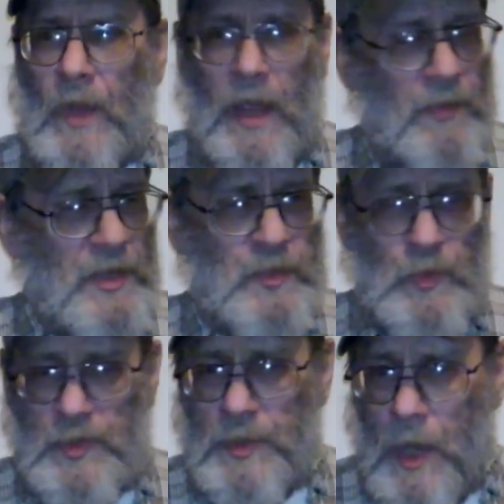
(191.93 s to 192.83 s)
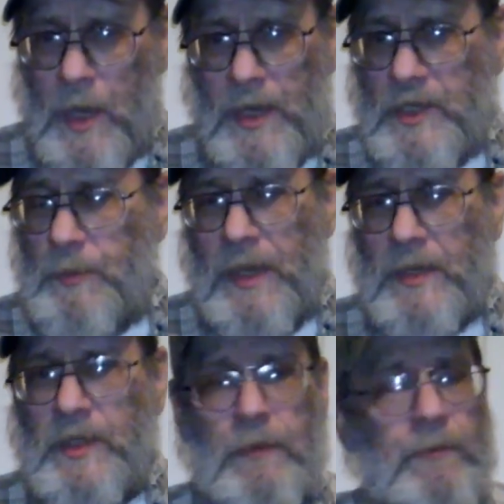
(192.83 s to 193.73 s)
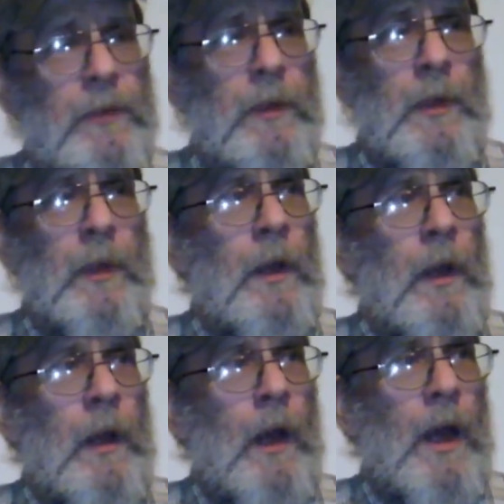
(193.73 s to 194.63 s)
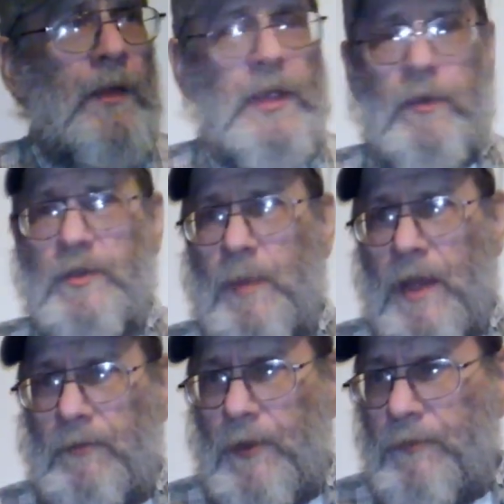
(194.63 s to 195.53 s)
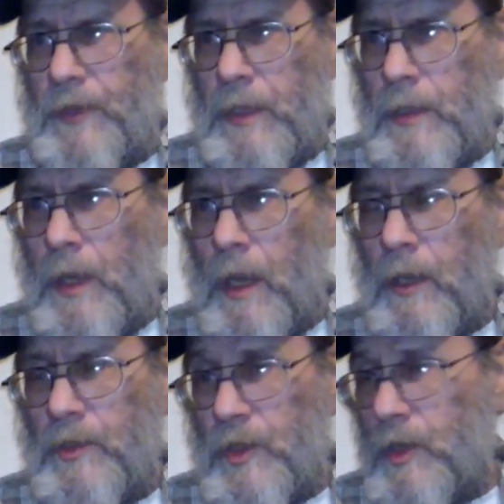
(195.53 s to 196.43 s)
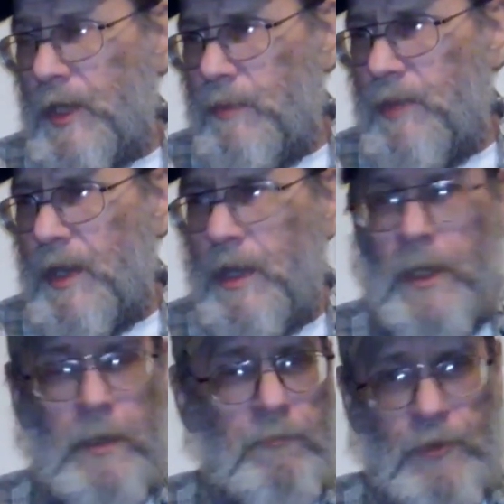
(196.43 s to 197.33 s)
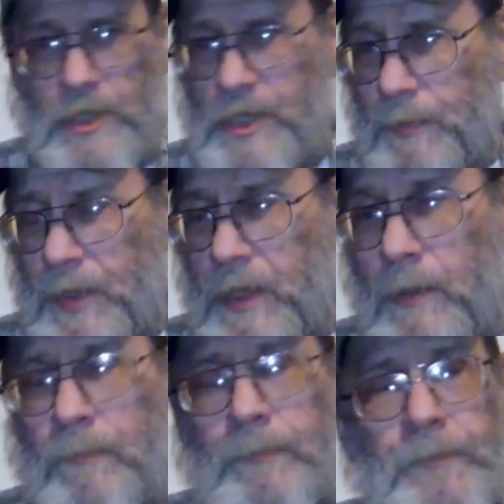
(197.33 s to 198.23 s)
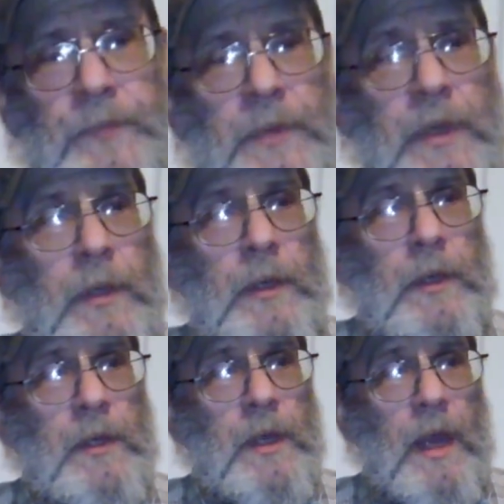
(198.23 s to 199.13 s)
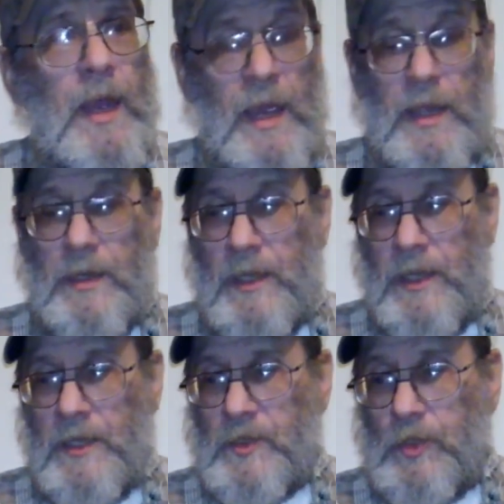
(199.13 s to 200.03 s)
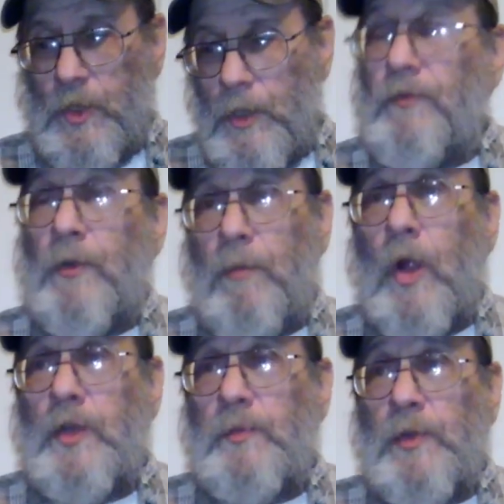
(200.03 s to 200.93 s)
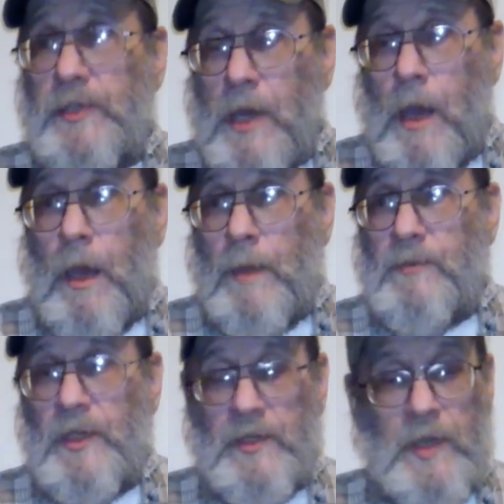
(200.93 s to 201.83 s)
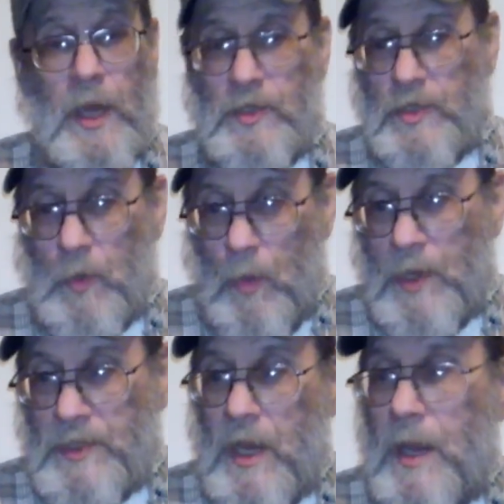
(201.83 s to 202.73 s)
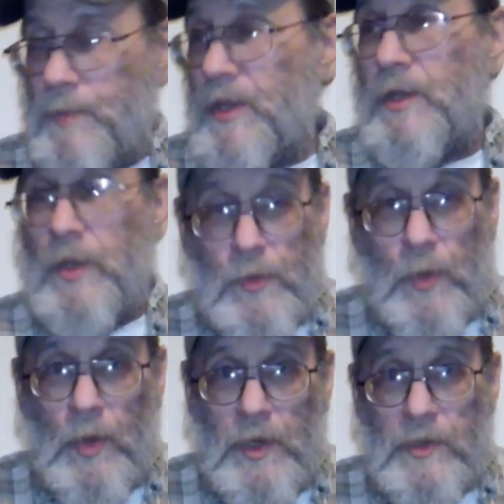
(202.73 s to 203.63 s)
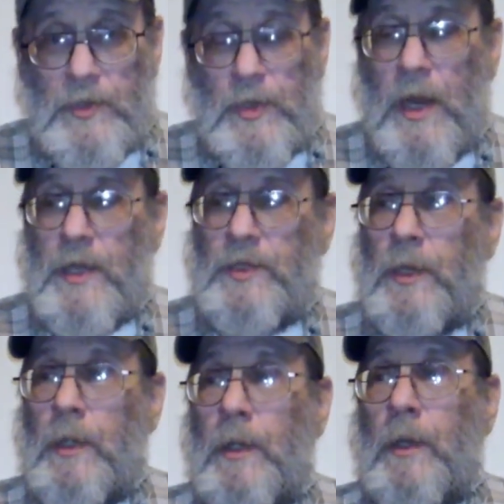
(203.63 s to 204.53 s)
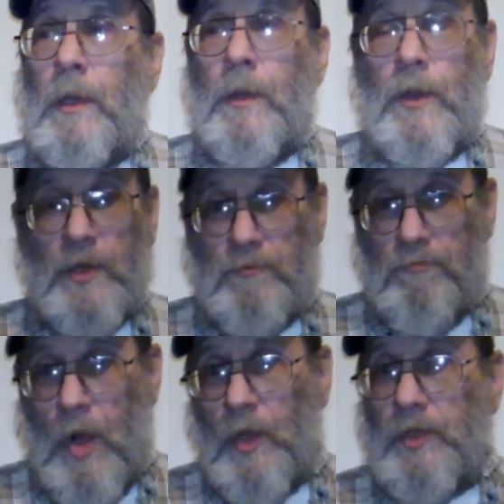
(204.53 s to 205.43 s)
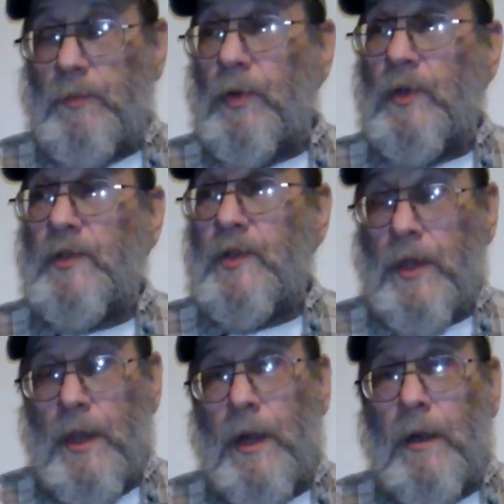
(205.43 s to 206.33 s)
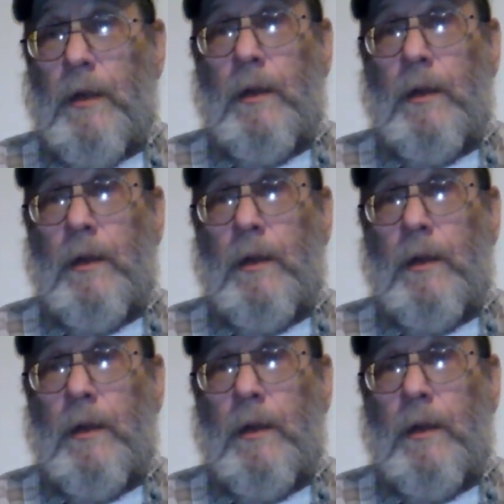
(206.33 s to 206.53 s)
and this was not expensive. I think it was about $15 on eBay and free shipping. And it's good for multiple times. It's not just a one time and then you throw it in the trash. There's multiples there